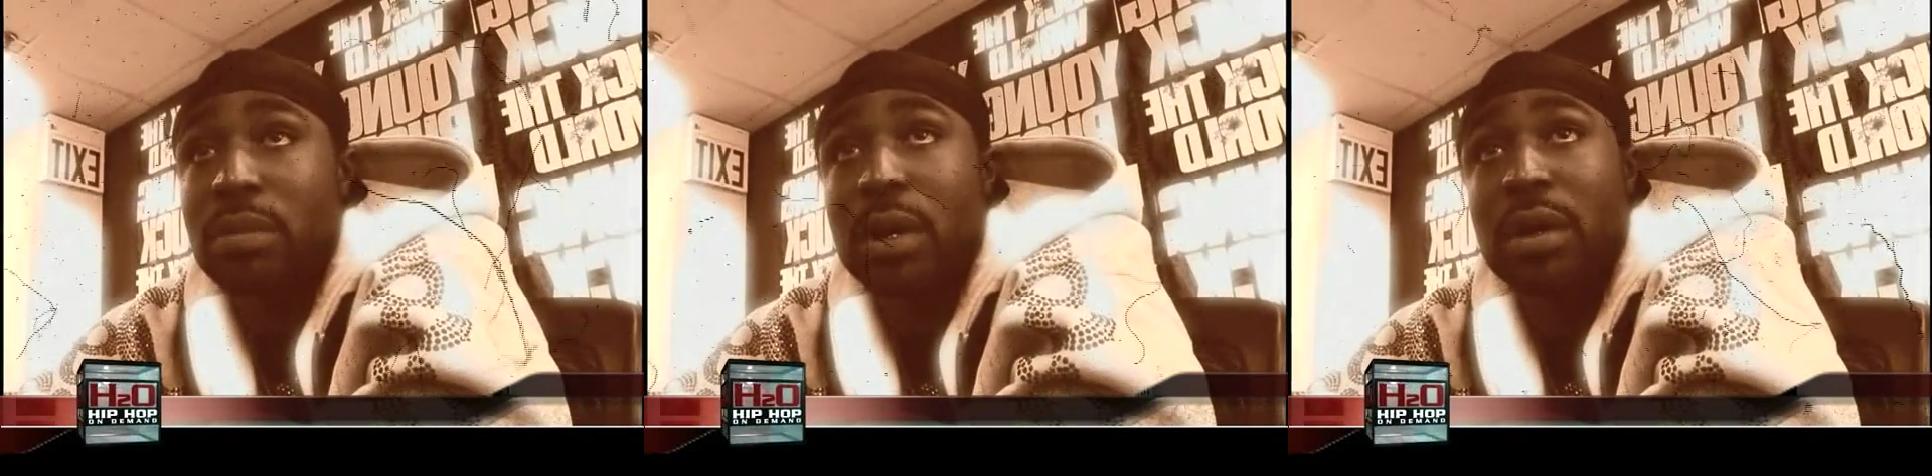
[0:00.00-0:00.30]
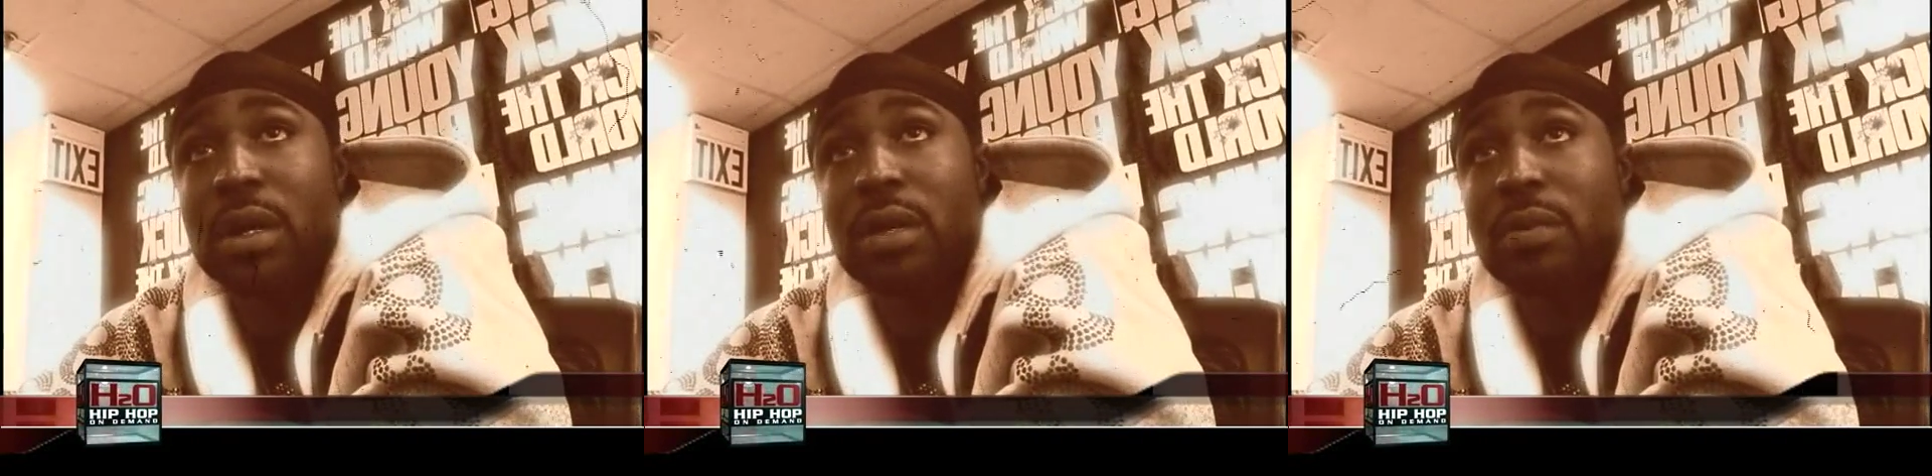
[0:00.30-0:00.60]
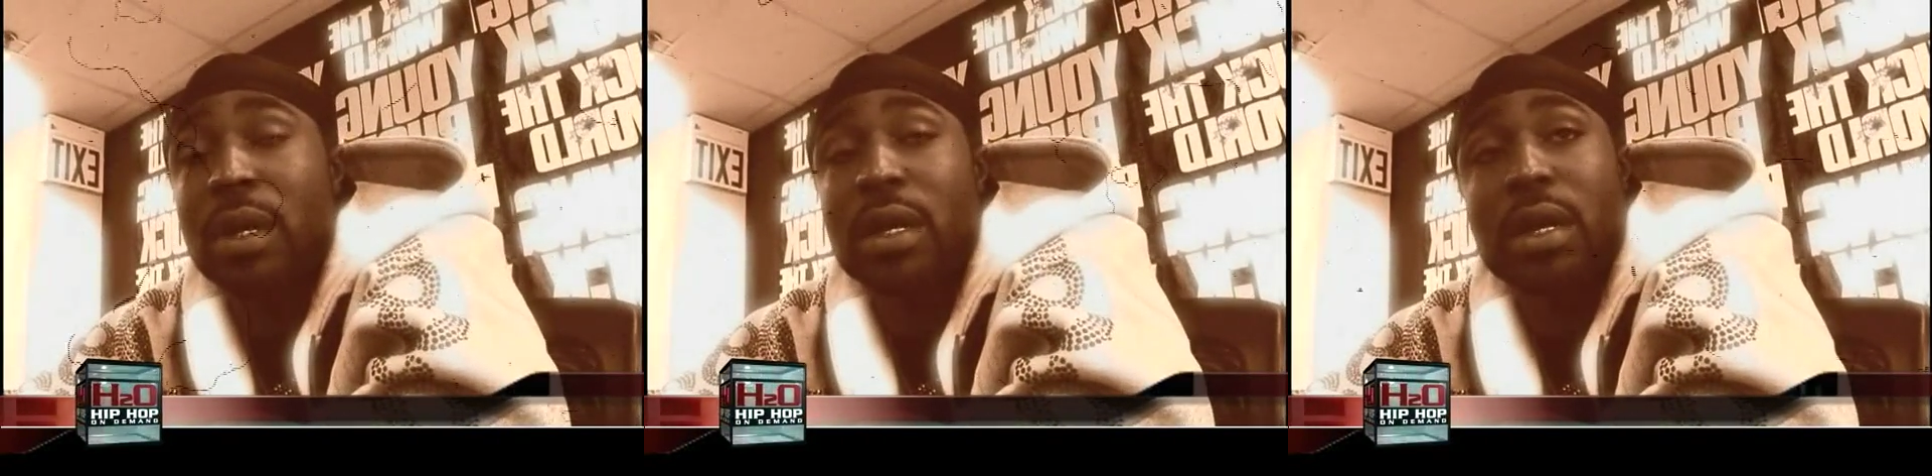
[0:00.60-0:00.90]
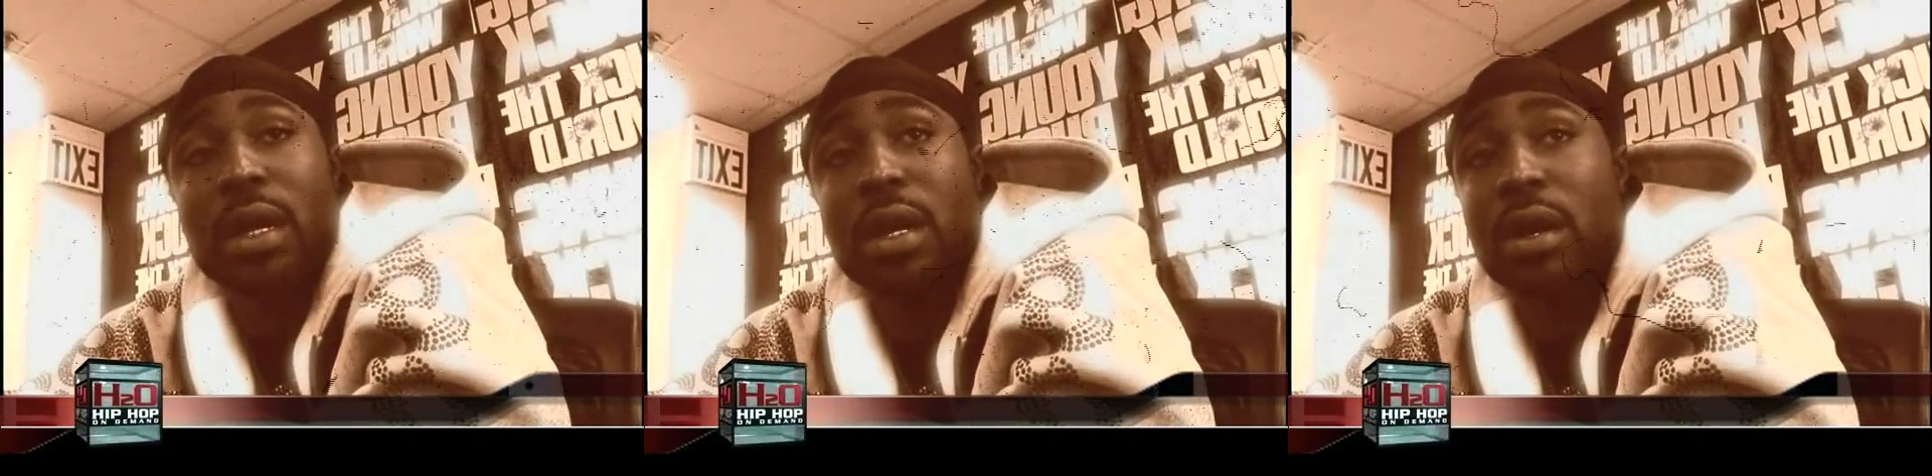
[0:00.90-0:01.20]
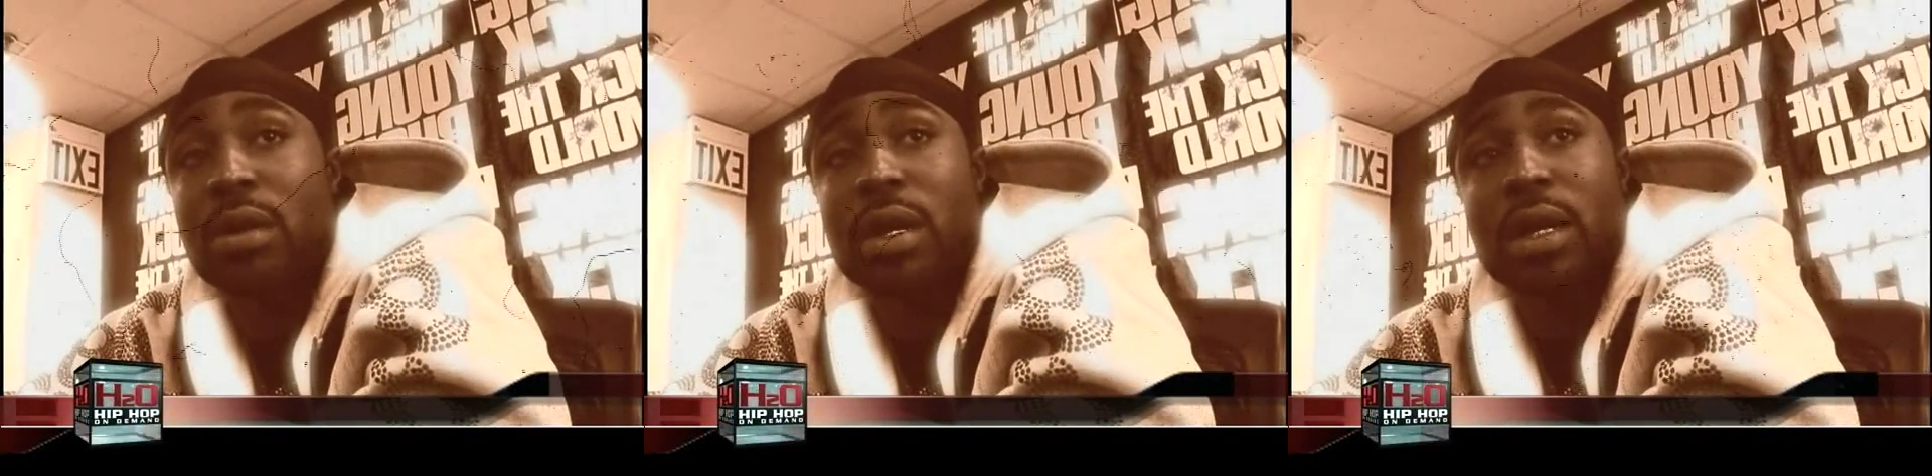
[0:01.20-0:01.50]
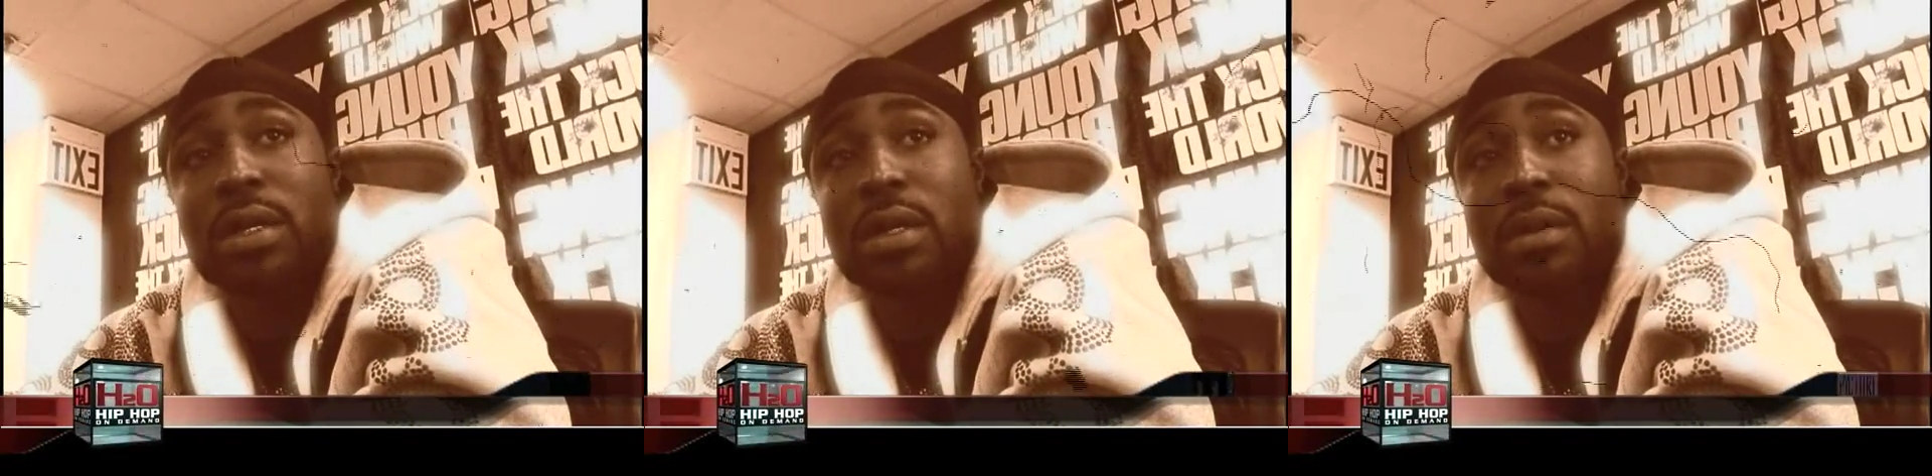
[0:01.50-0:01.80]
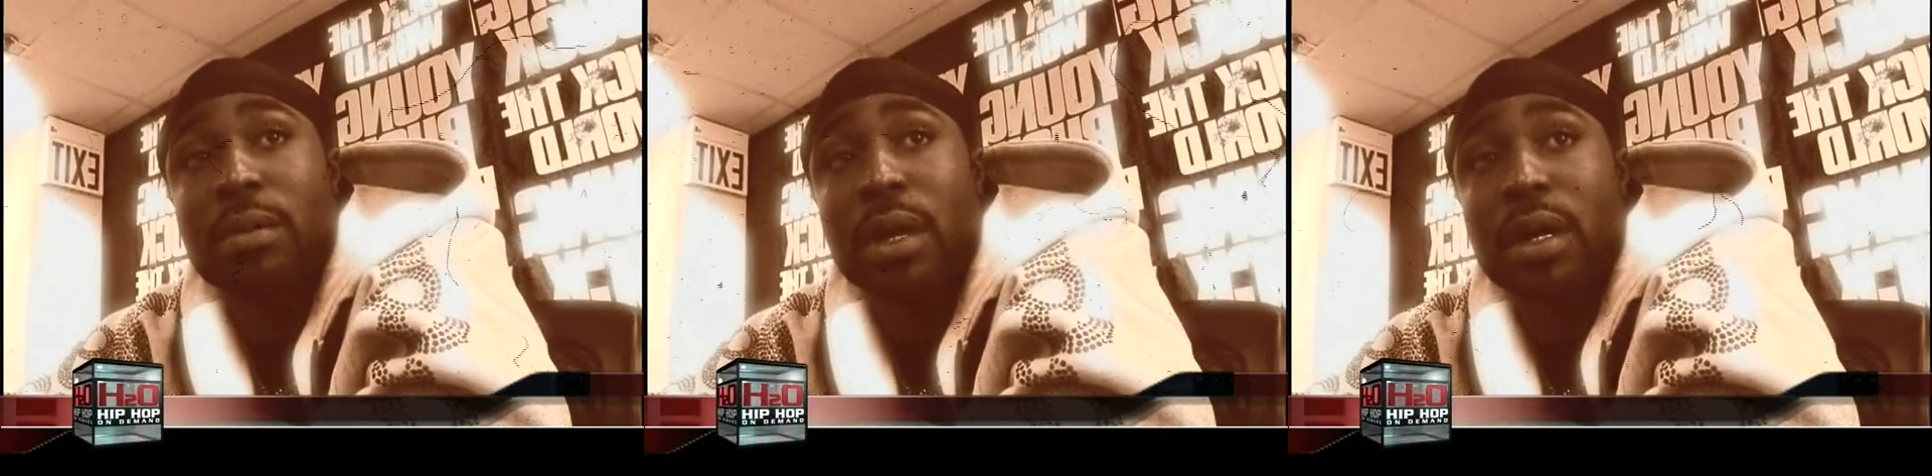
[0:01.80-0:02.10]
bro, either we can get it on or get to
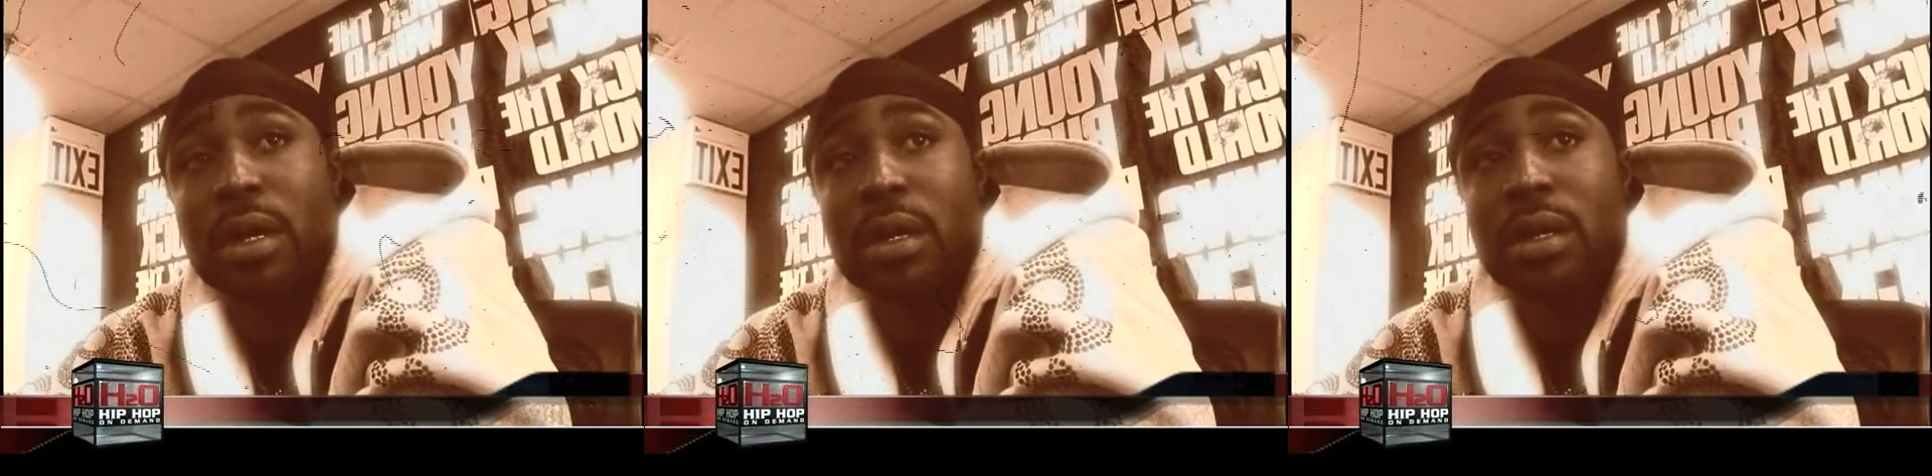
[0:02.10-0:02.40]
the money.